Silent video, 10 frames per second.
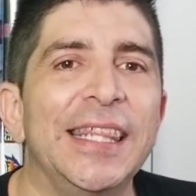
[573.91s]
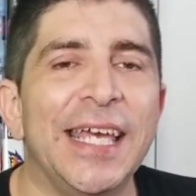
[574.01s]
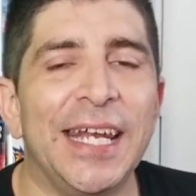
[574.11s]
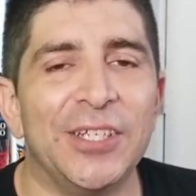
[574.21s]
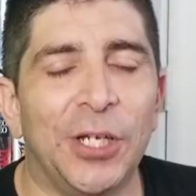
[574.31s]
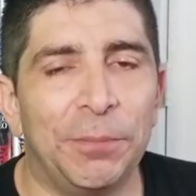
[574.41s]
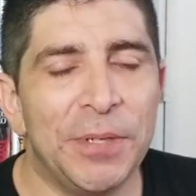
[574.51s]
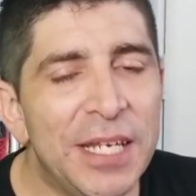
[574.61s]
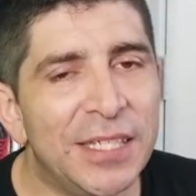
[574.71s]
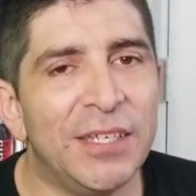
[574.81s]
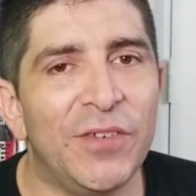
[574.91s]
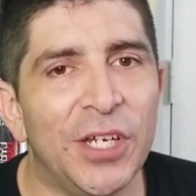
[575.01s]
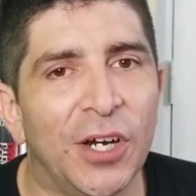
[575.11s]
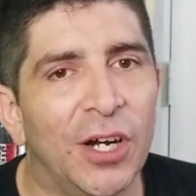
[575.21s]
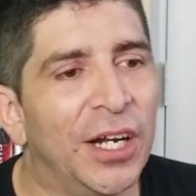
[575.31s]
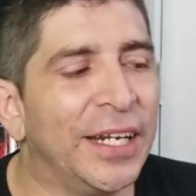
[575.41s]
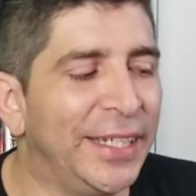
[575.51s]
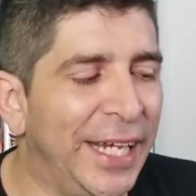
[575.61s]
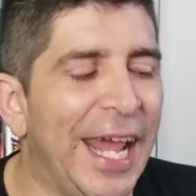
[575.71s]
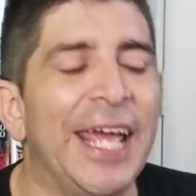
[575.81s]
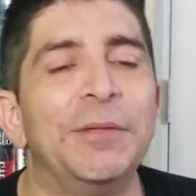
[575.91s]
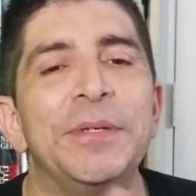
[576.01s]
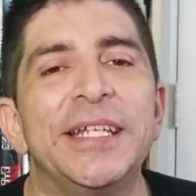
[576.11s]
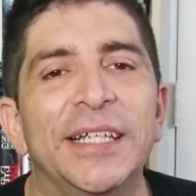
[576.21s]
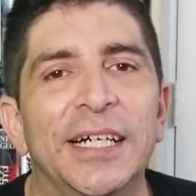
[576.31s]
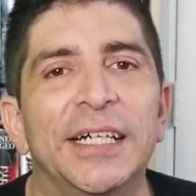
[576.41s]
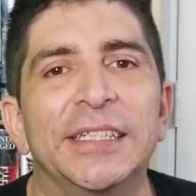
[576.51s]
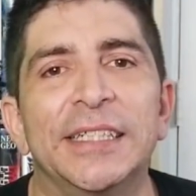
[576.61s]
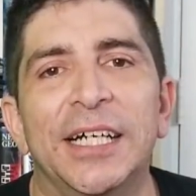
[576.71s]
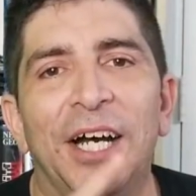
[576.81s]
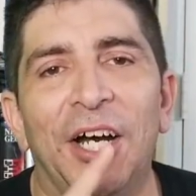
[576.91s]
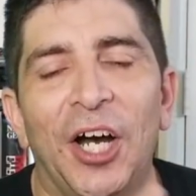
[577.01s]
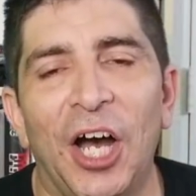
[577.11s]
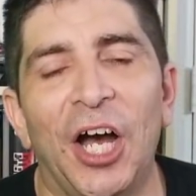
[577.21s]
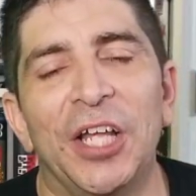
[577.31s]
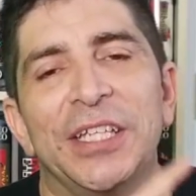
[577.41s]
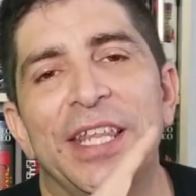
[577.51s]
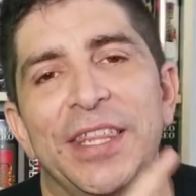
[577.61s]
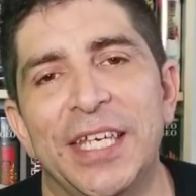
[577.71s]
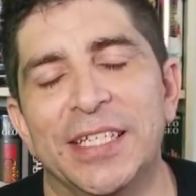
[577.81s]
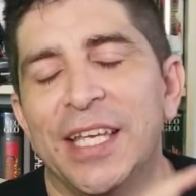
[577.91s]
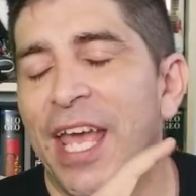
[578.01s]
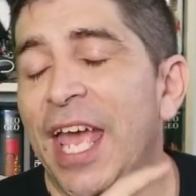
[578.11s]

that is on PC VR can be done on this.